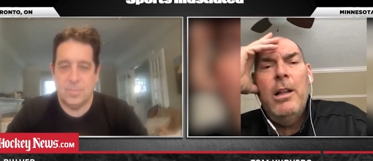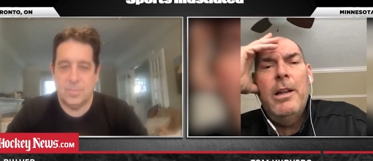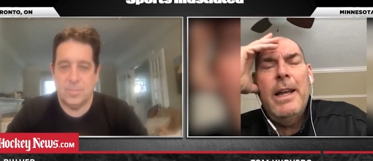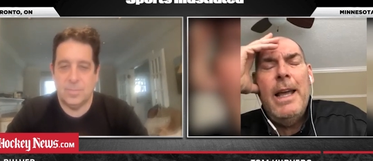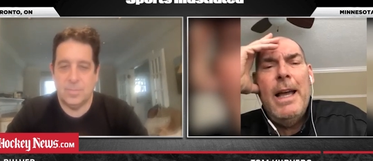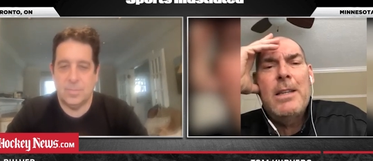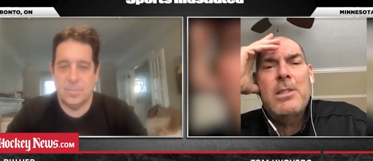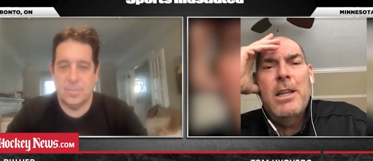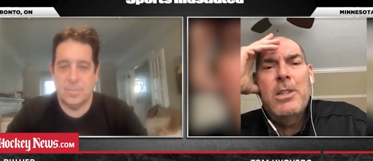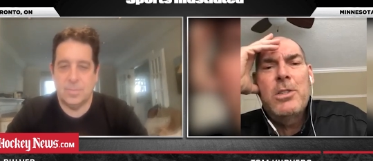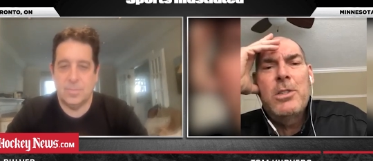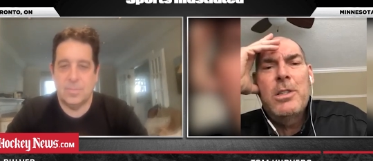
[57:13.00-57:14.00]
Speaker 1: holiday gas
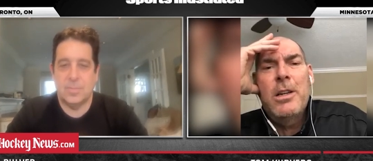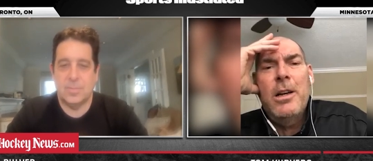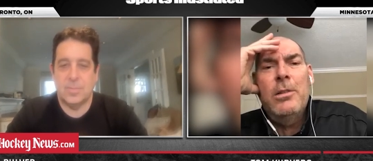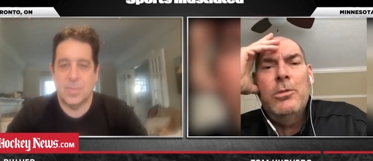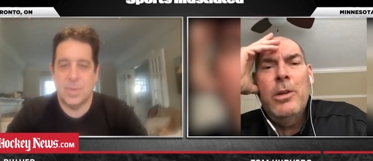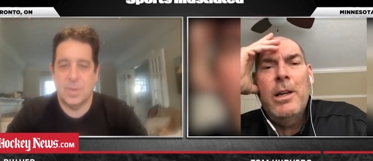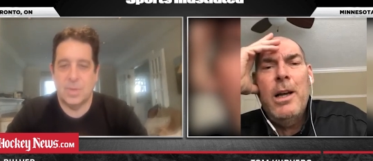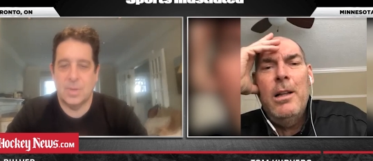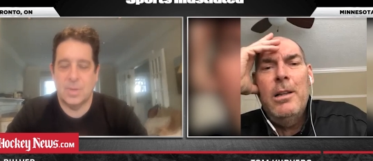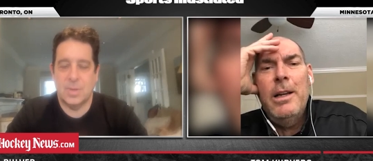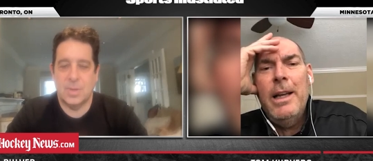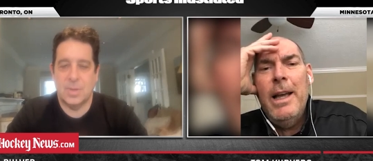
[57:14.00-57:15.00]
stations here. I'll drink
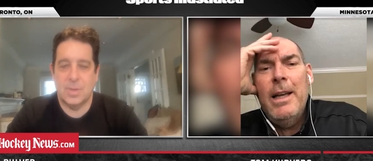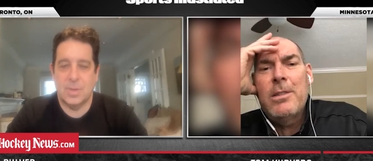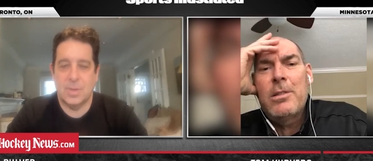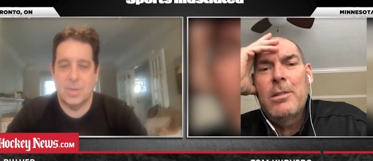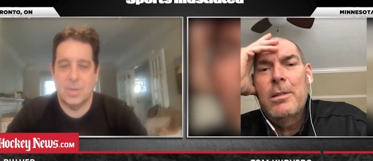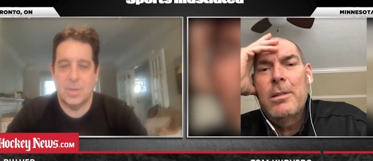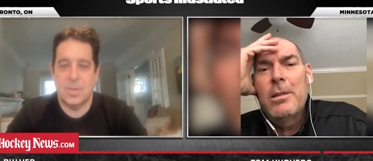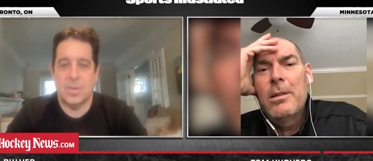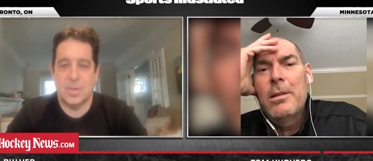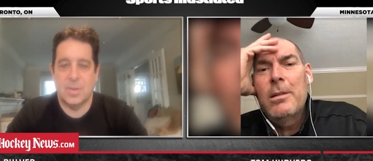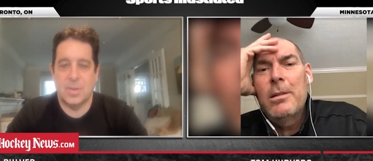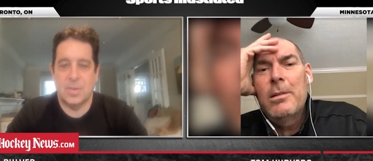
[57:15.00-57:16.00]
holiday gas
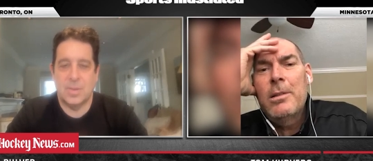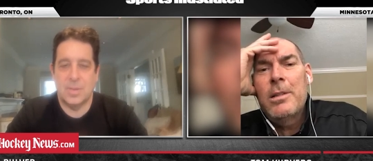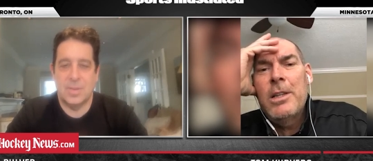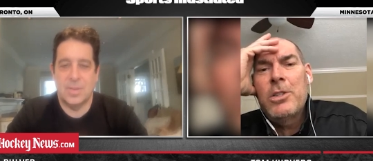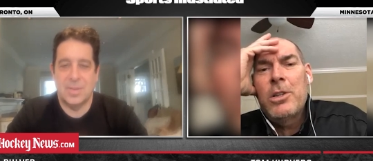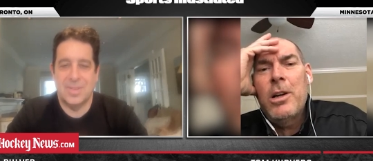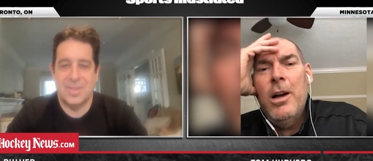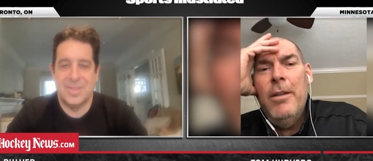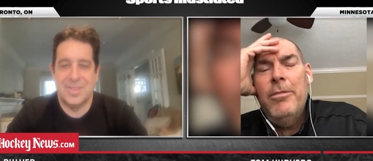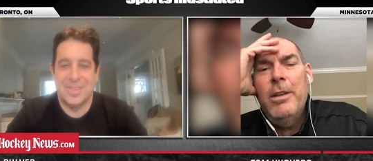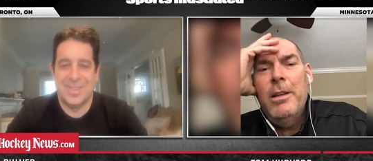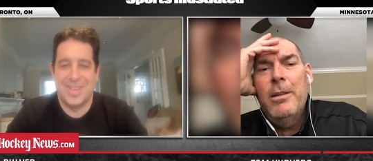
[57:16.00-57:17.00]
station
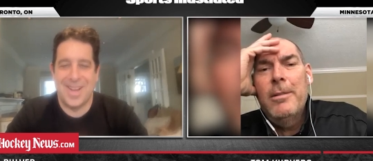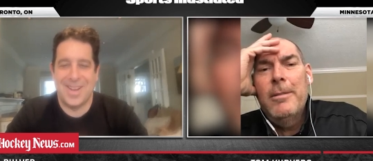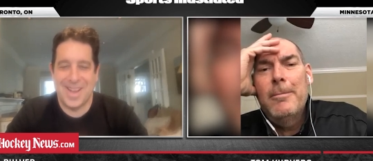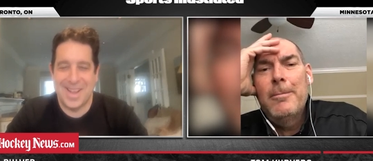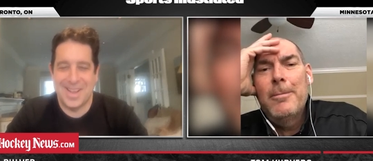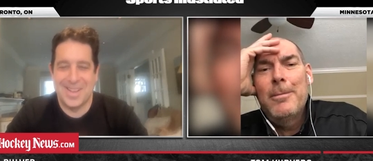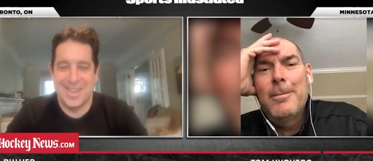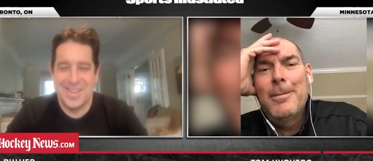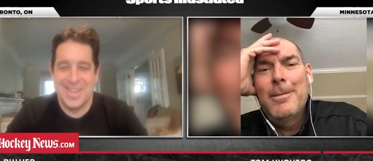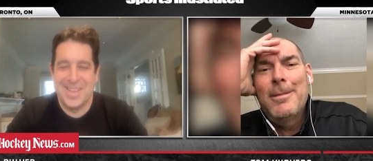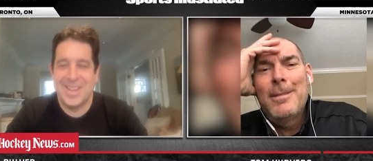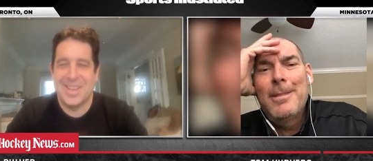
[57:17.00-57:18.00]
coffee. Okay.
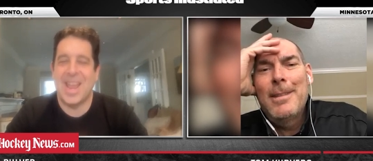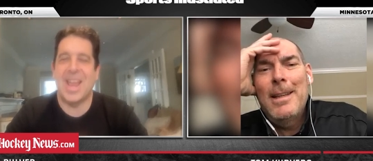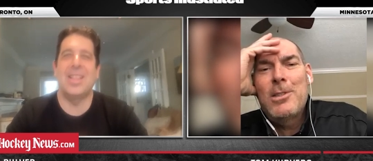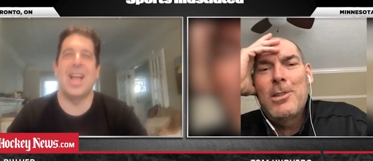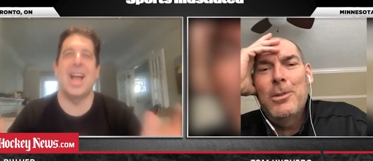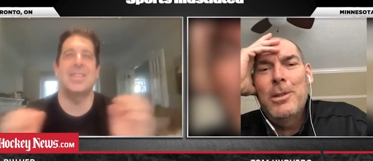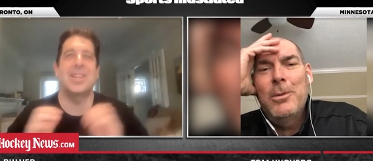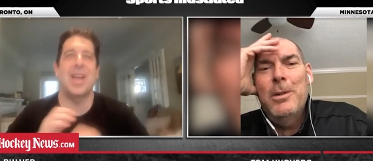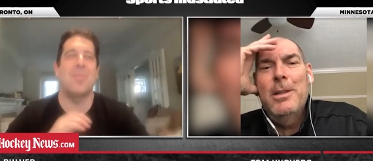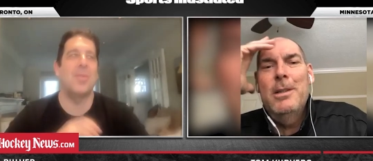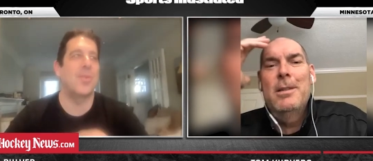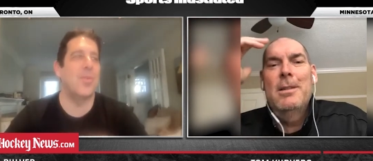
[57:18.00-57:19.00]
Okay, That's last
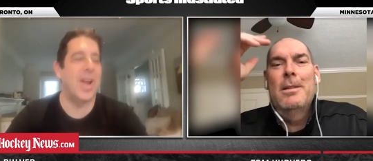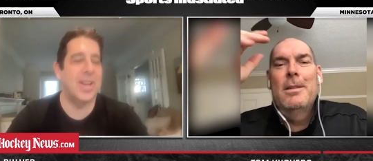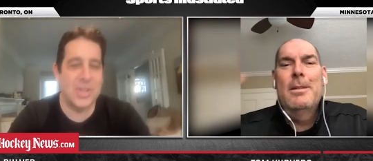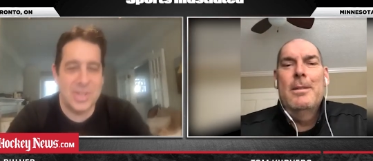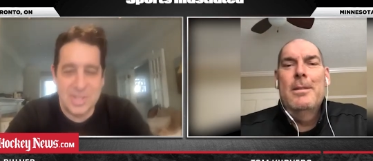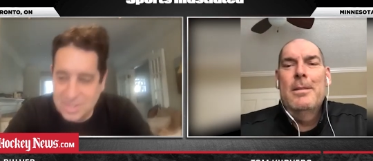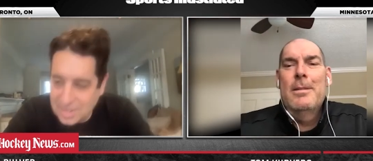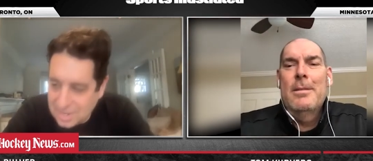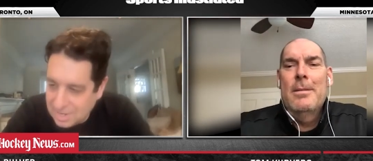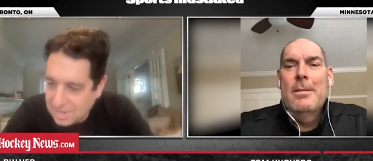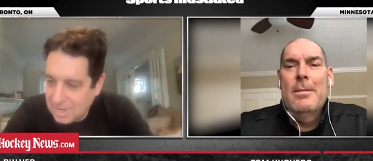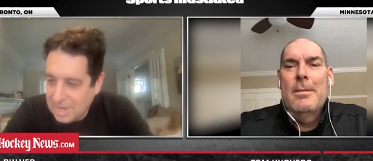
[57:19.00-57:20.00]
couple
Speaker 2: one. questions.
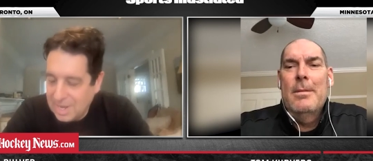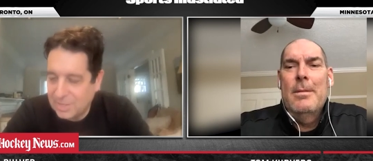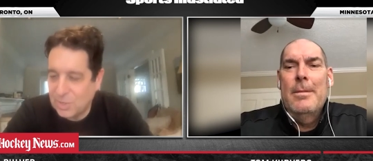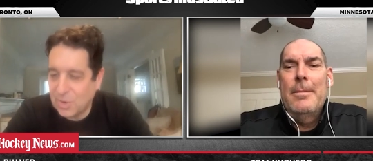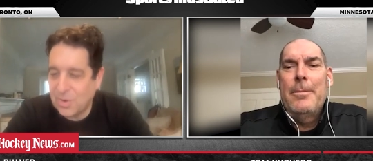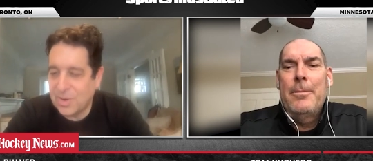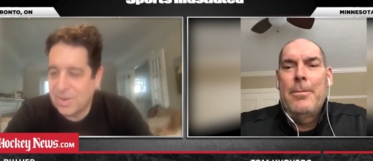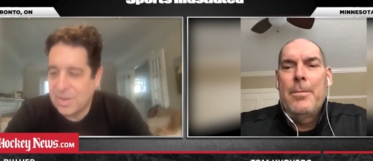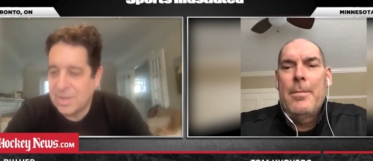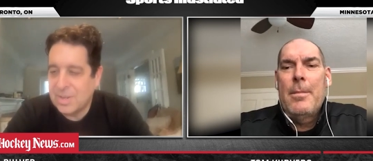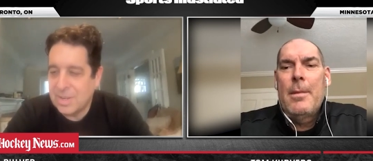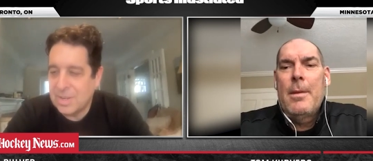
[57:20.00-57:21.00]
Is there
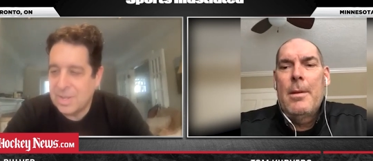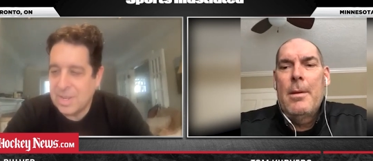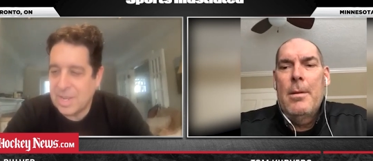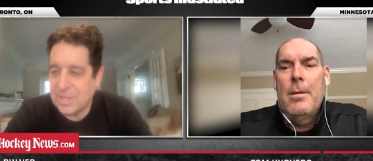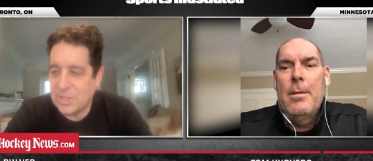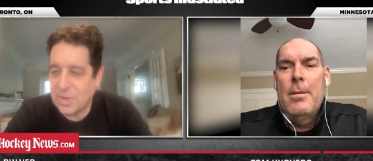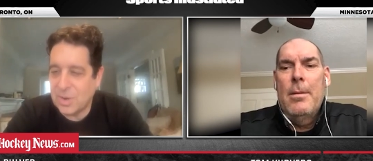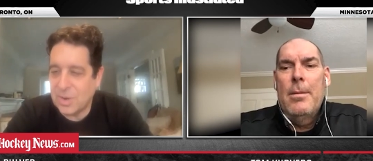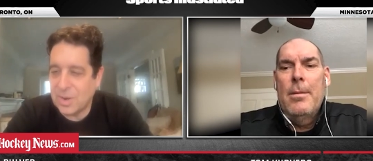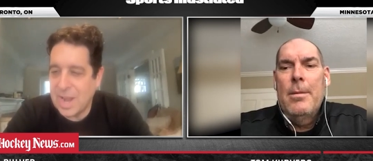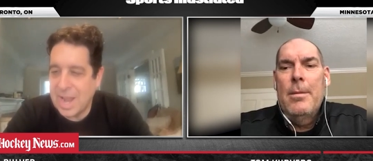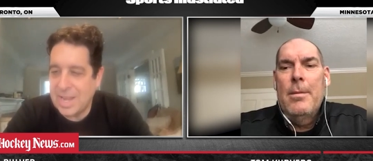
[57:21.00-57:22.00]
is
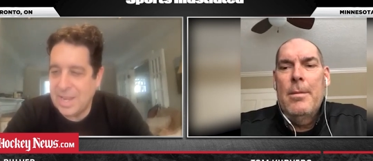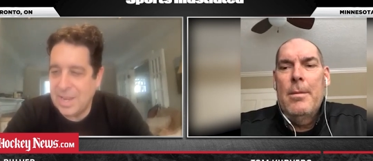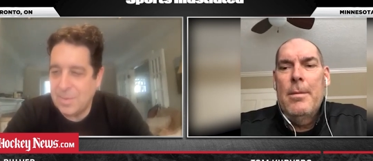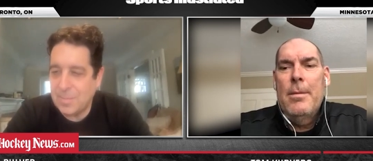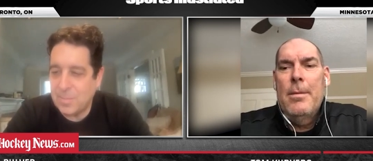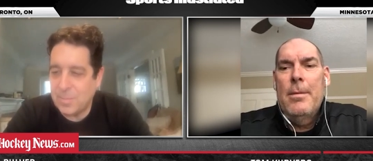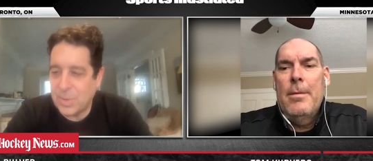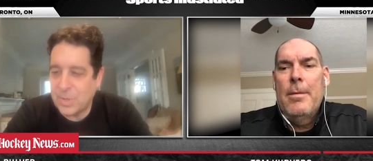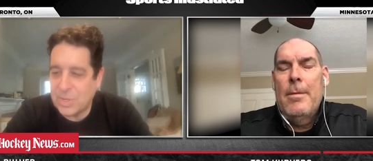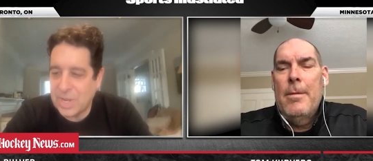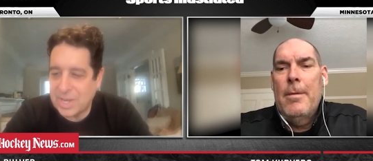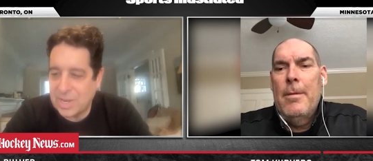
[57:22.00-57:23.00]
there any
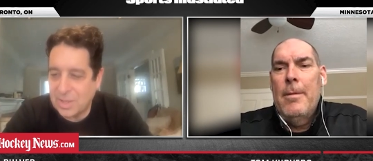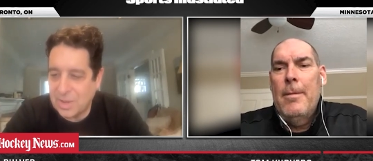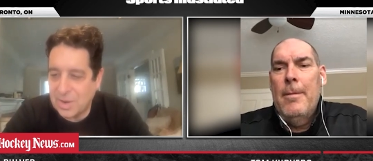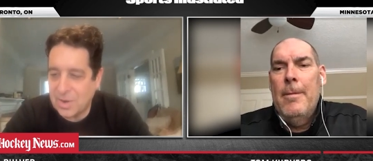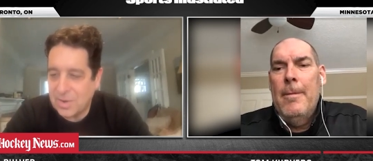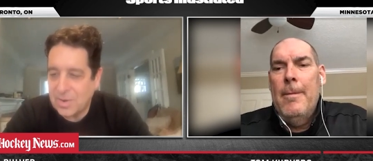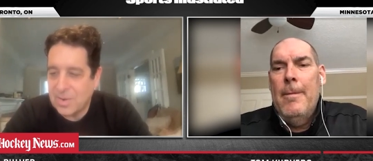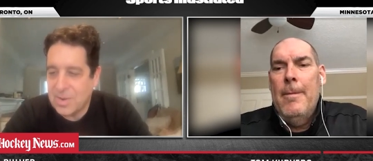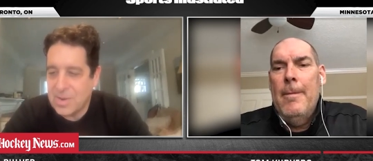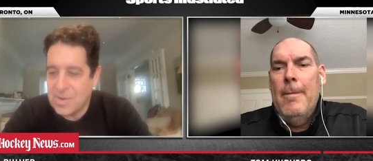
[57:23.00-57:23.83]
particular